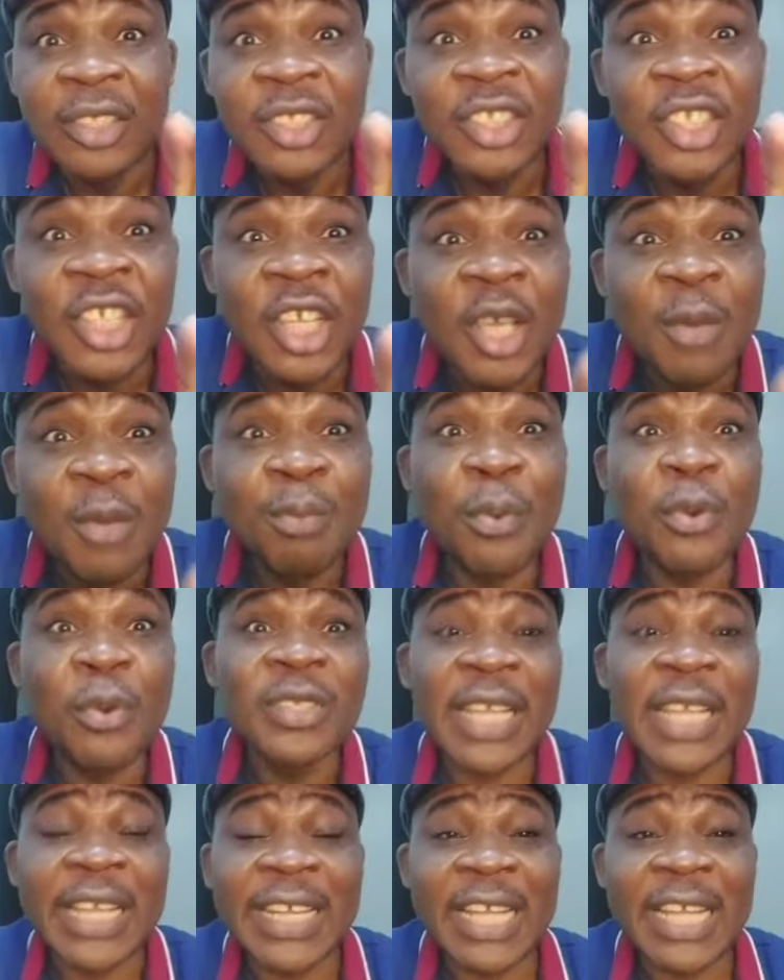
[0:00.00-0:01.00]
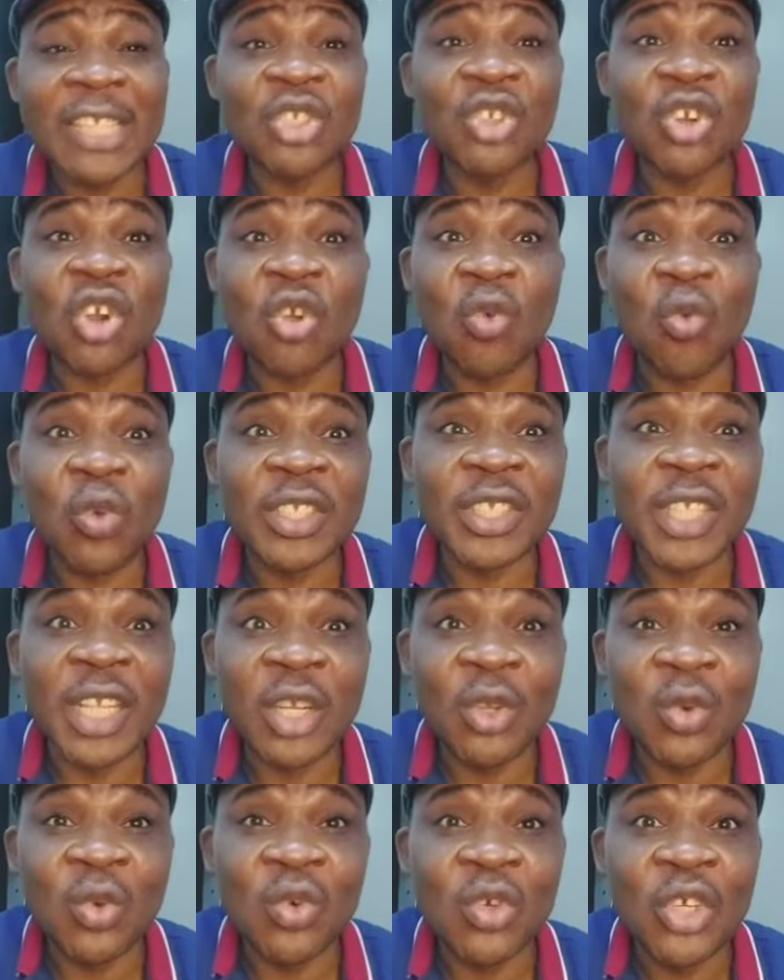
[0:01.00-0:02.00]
The imposter in Asarok was in
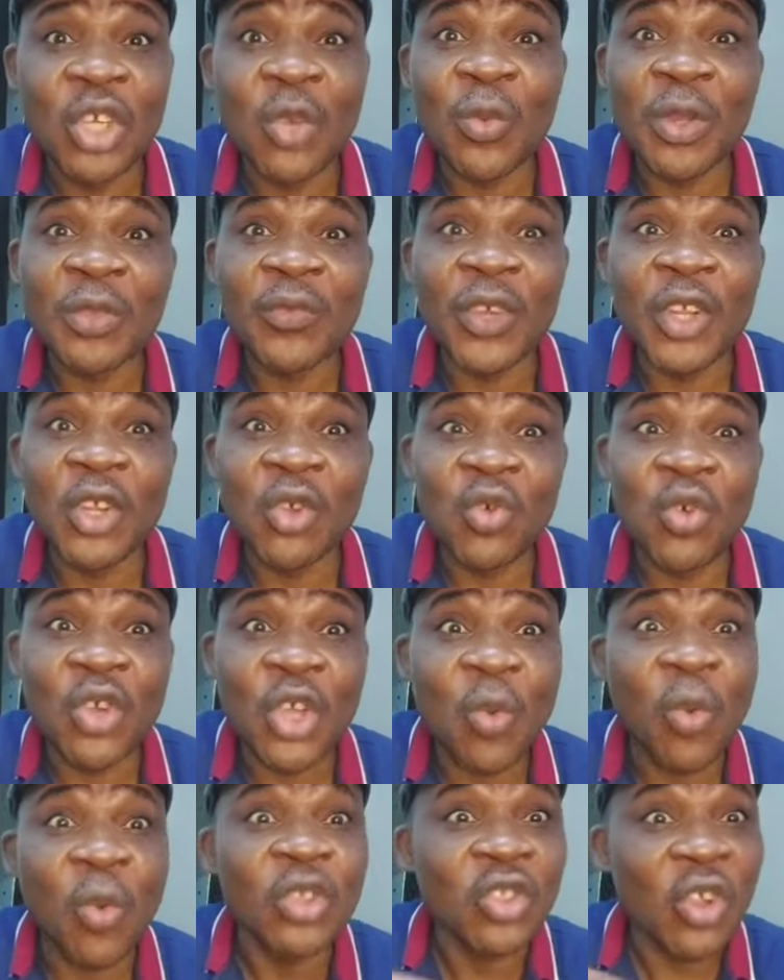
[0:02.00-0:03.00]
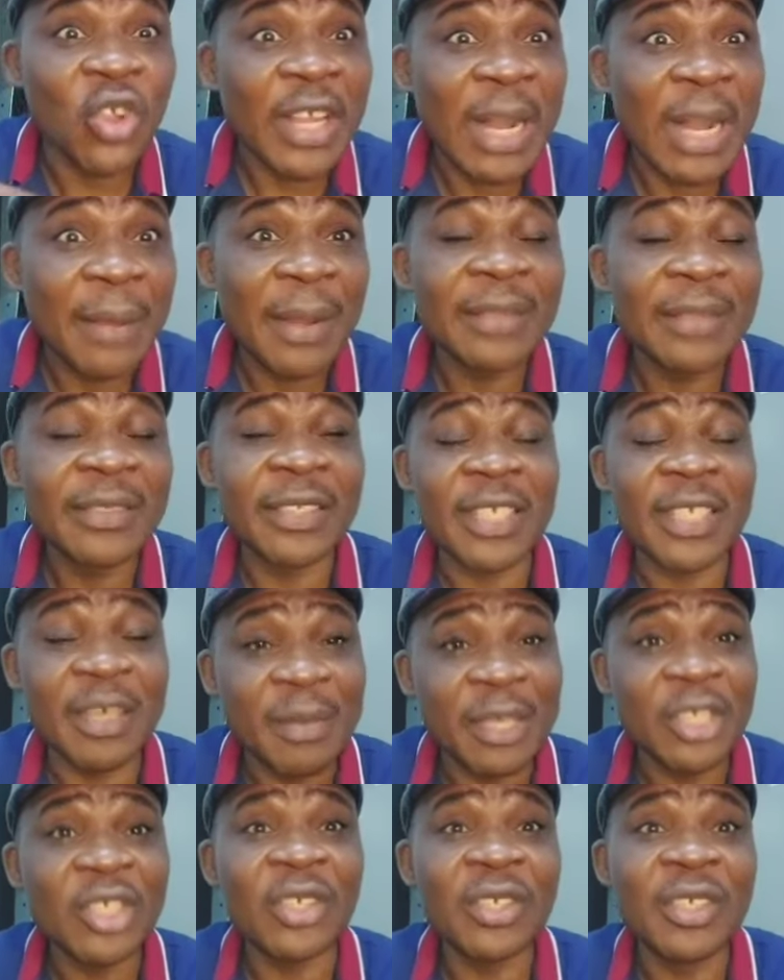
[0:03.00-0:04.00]
Enugu. He went to Enugu. He was talking about it. He
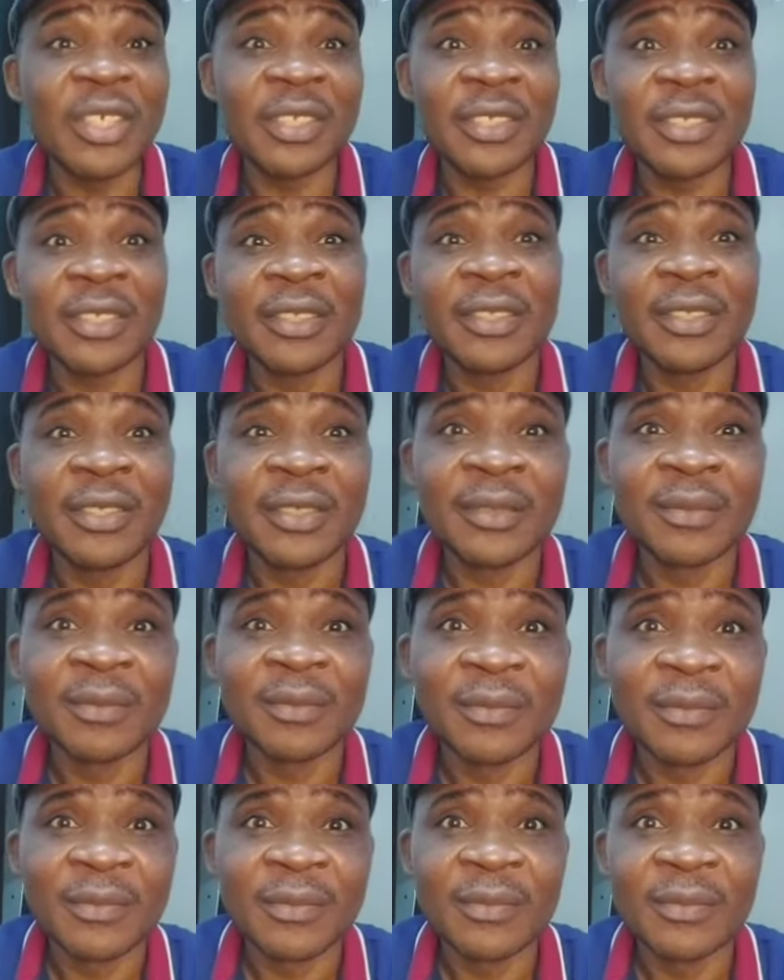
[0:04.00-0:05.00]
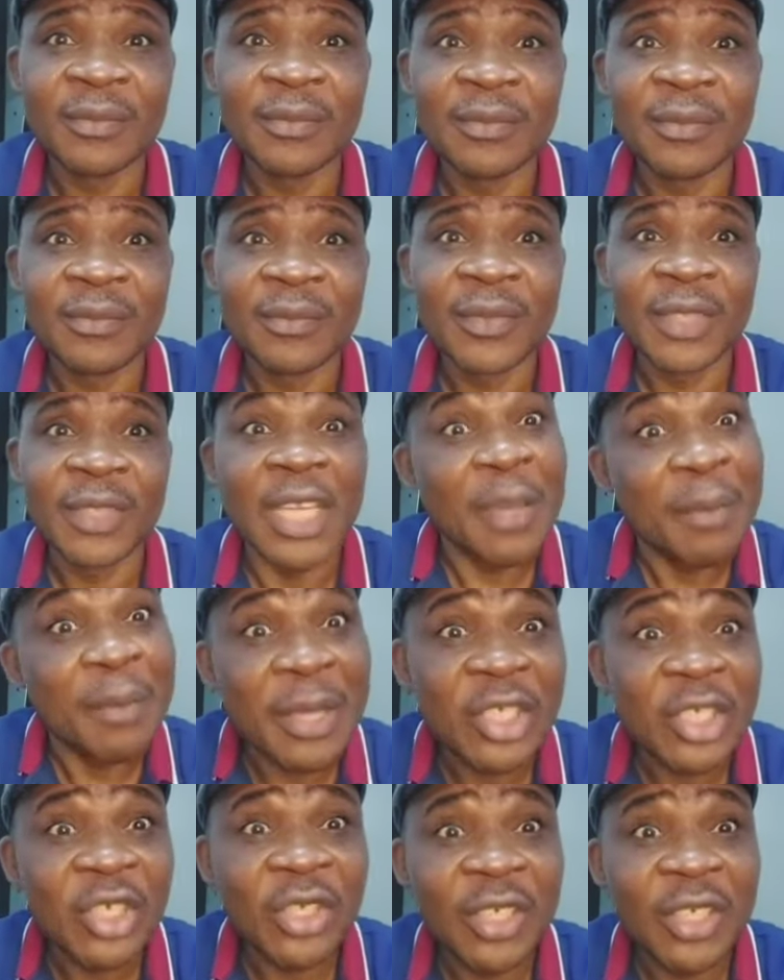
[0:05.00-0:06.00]
mentioned
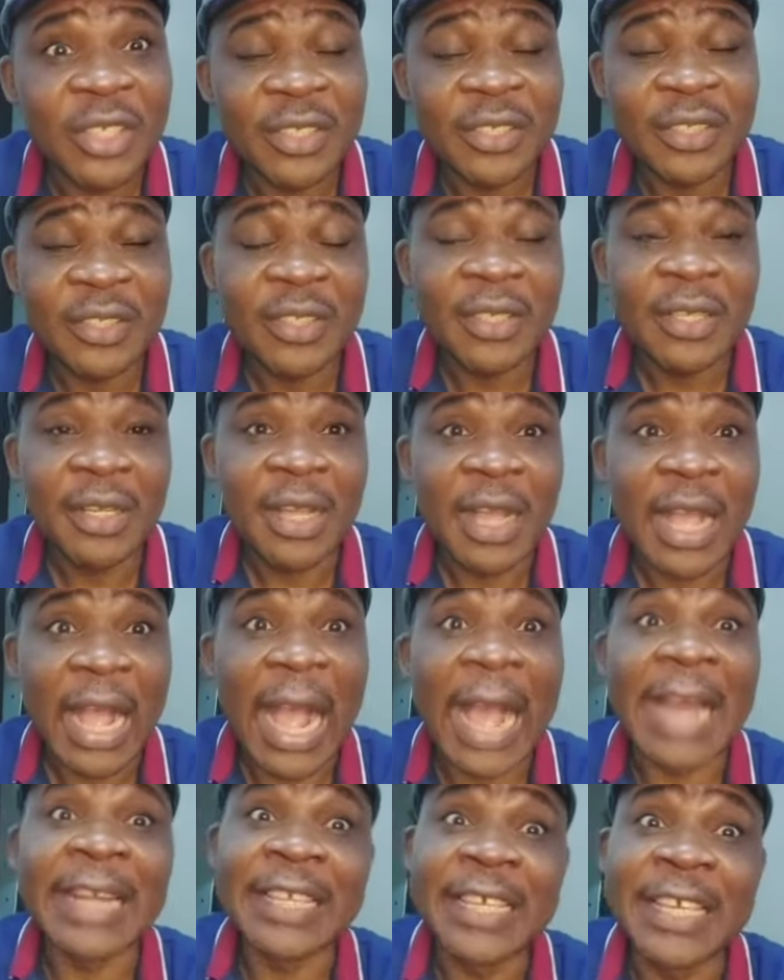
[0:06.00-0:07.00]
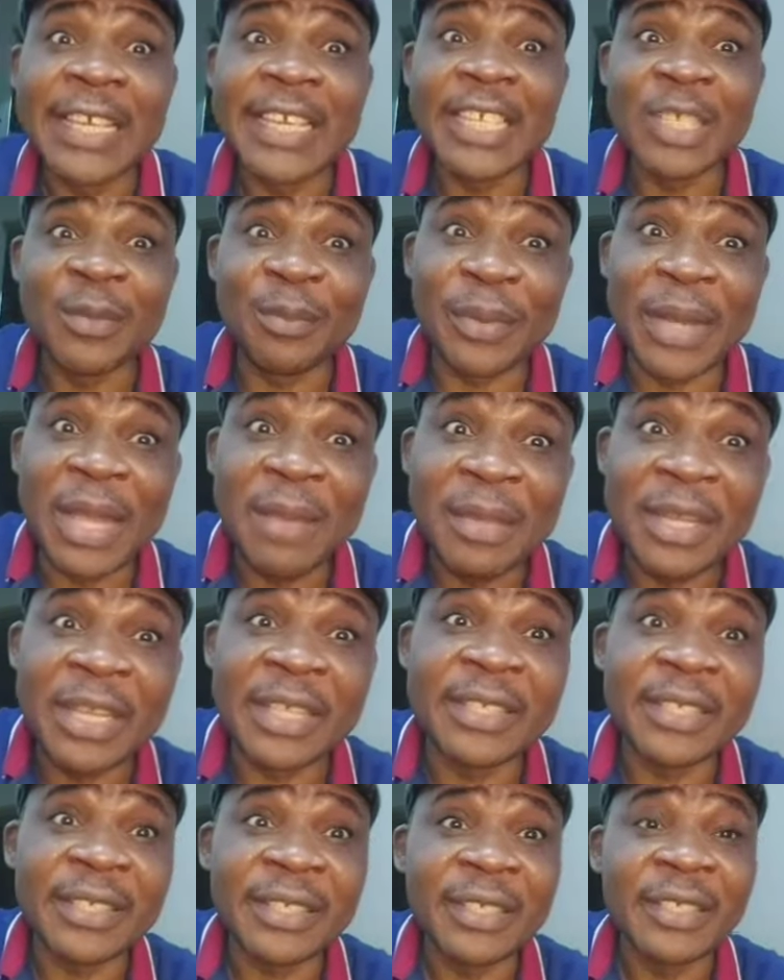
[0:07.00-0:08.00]
it. And he is blaming
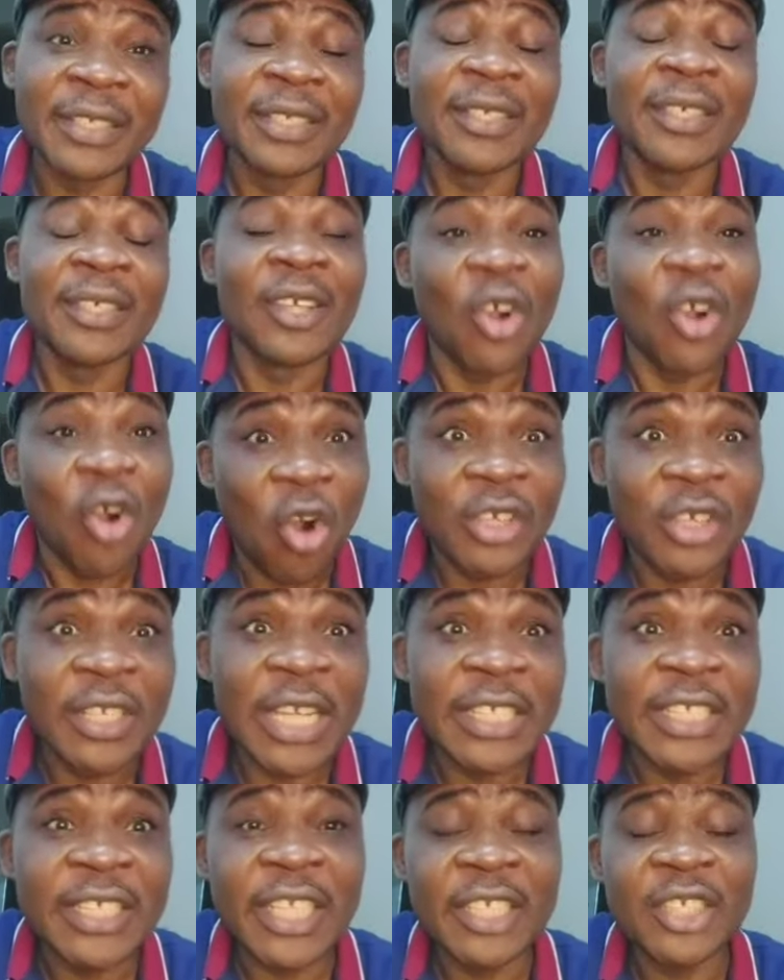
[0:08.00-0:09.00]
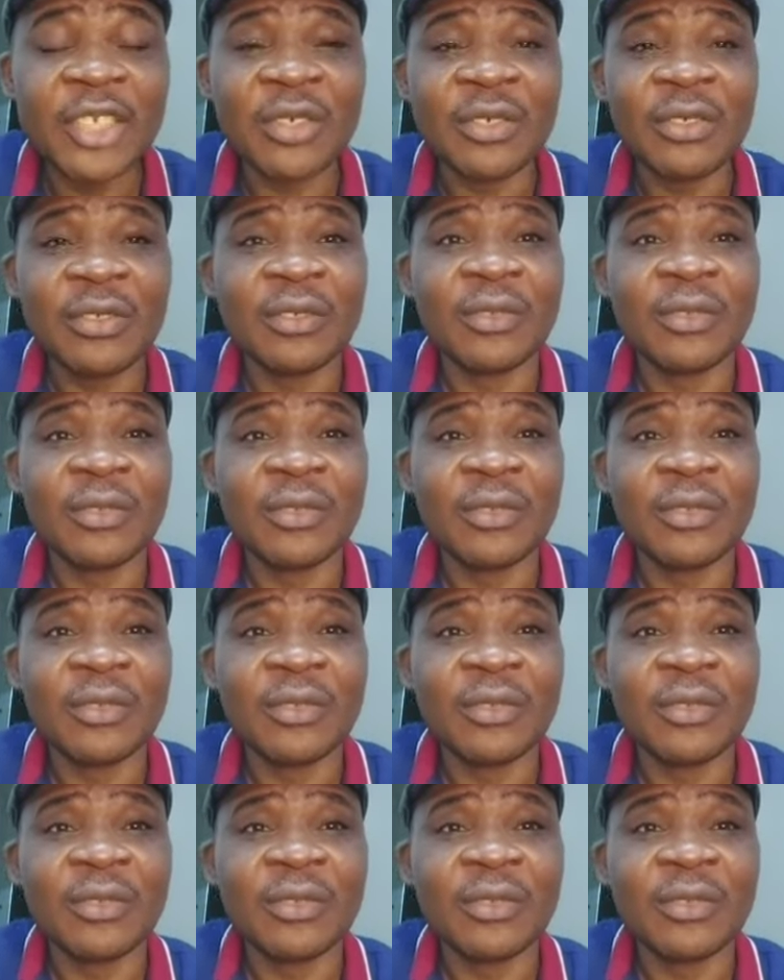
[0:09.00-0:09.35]
it on the agitation.